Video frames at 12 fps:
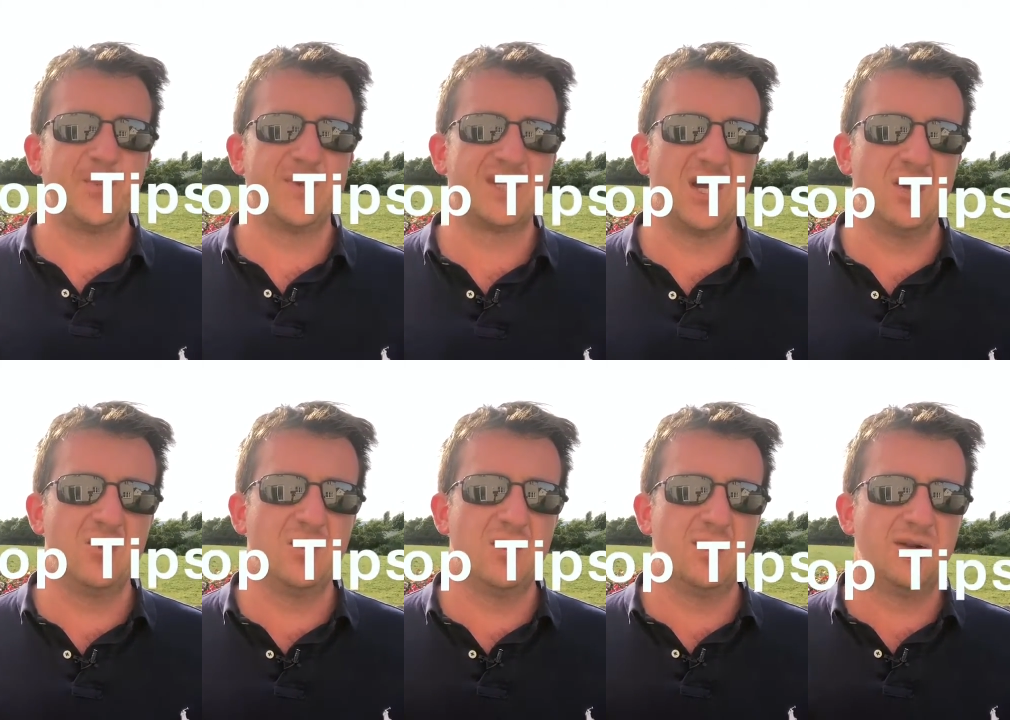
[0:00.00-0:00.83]
So
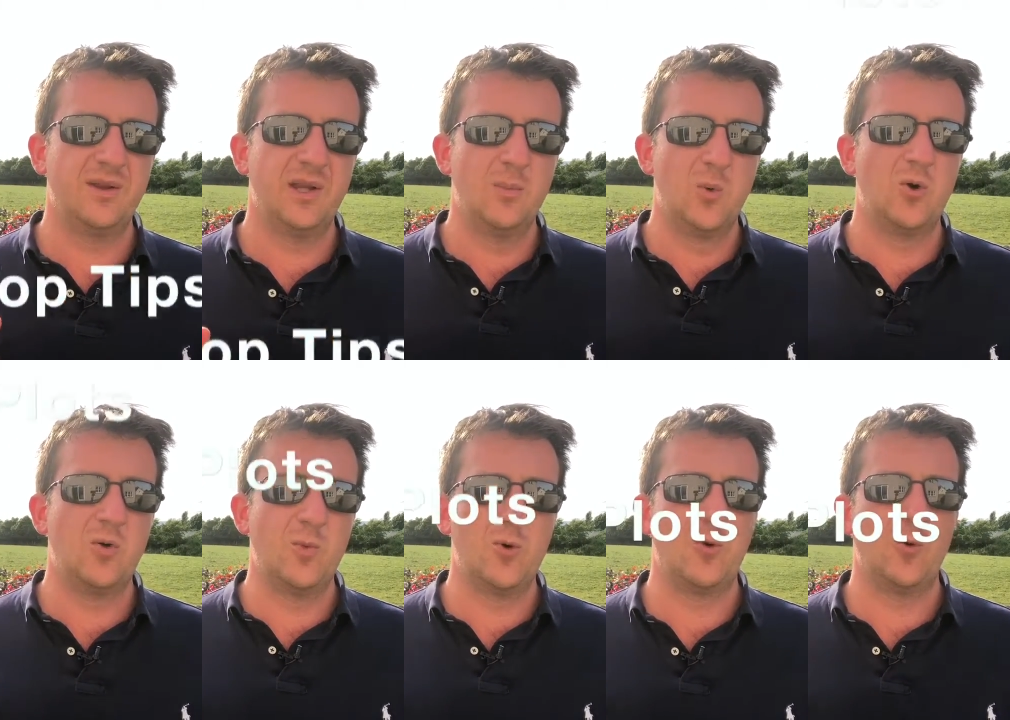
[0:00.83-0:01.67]
more and
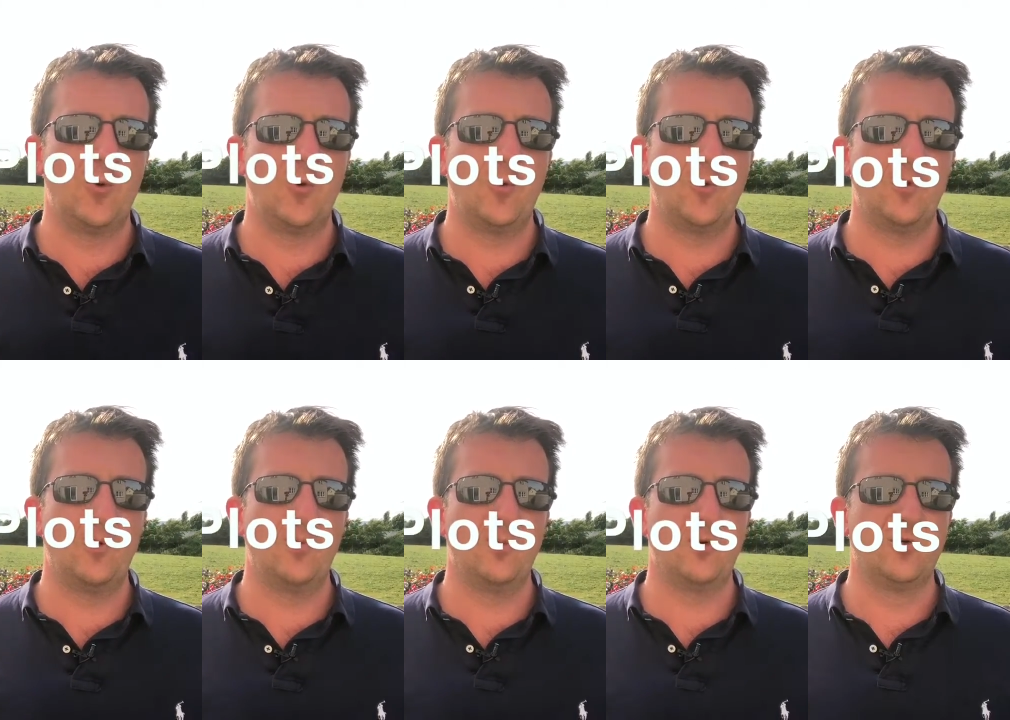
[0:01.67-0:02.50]
more
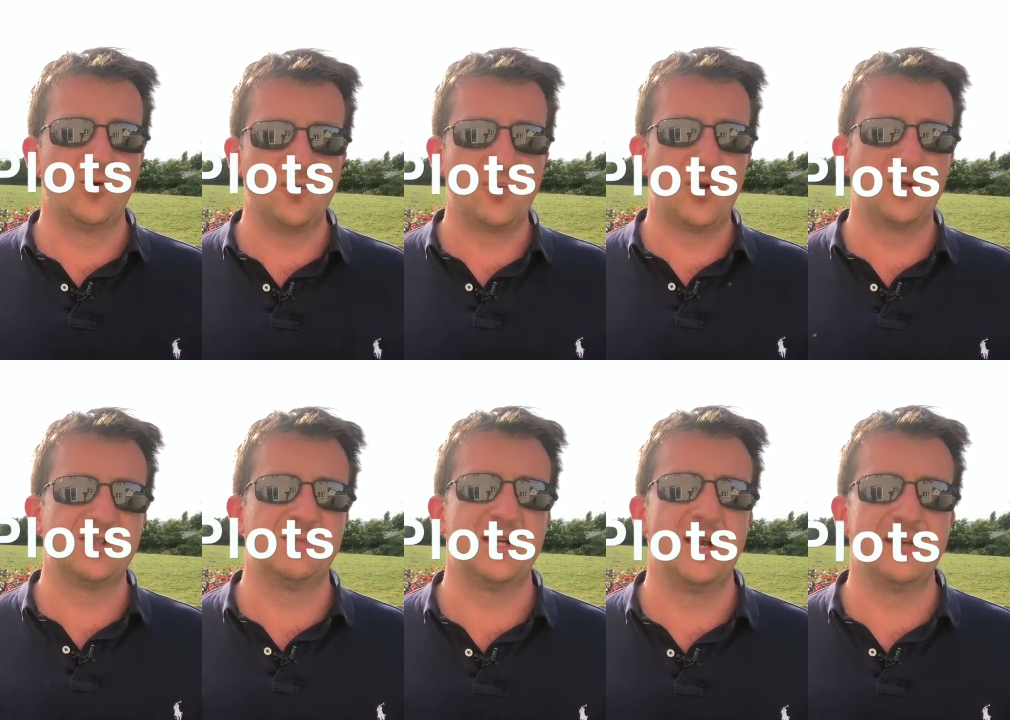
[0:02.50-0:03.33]
group plots are
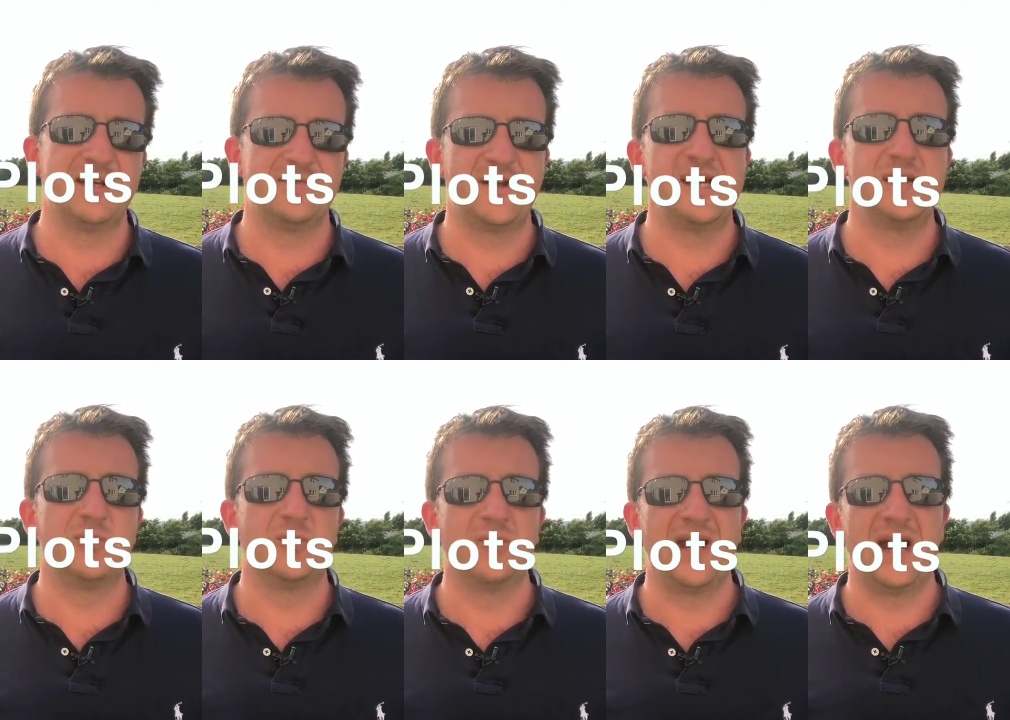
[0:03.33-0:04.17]
becoming
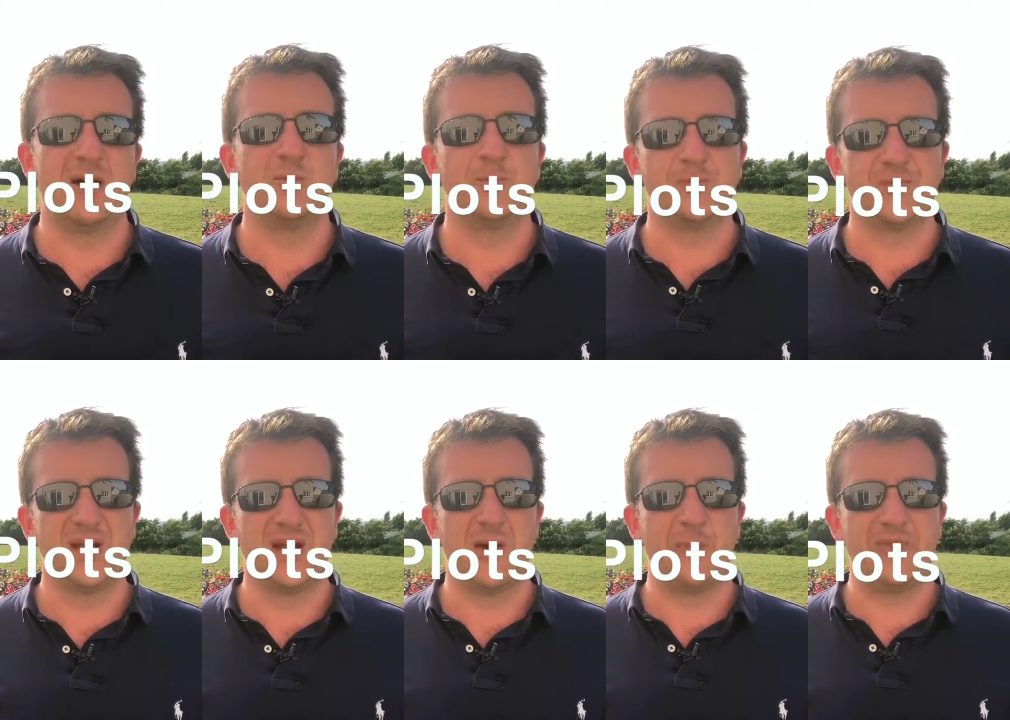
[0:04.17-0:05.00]
available now.
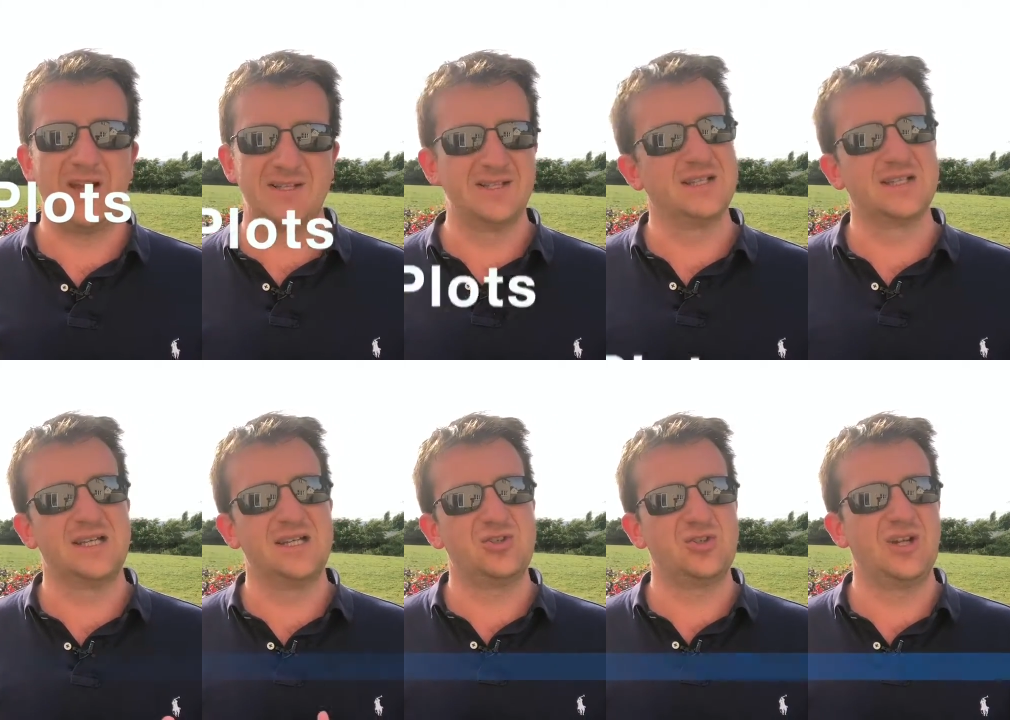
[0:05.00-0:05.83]
That is
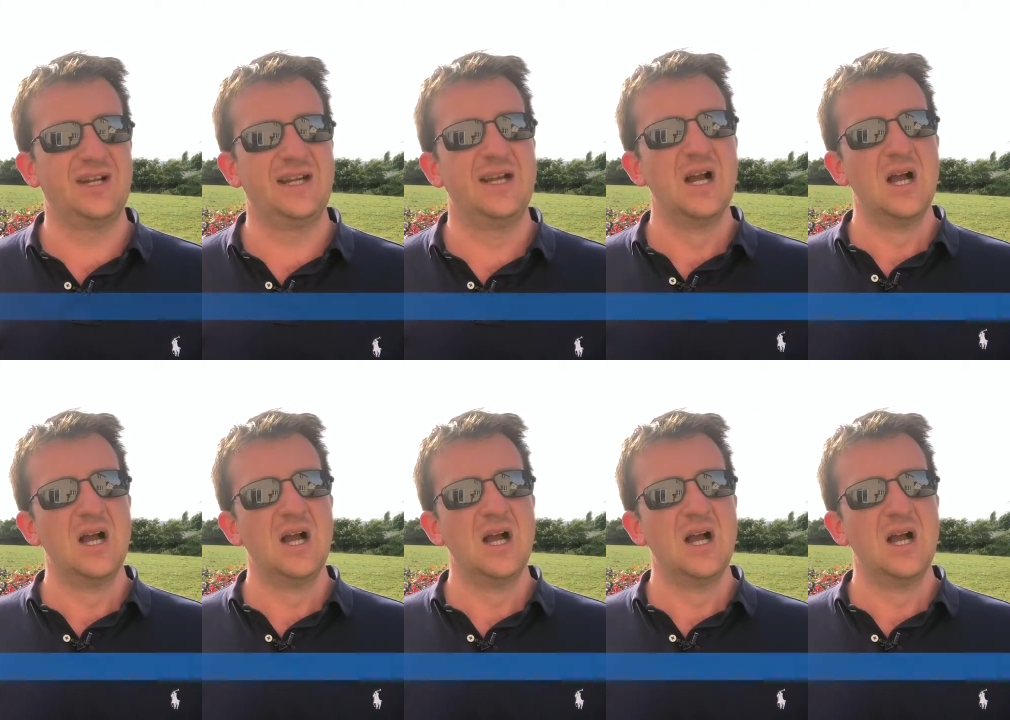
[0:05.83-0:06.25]
literally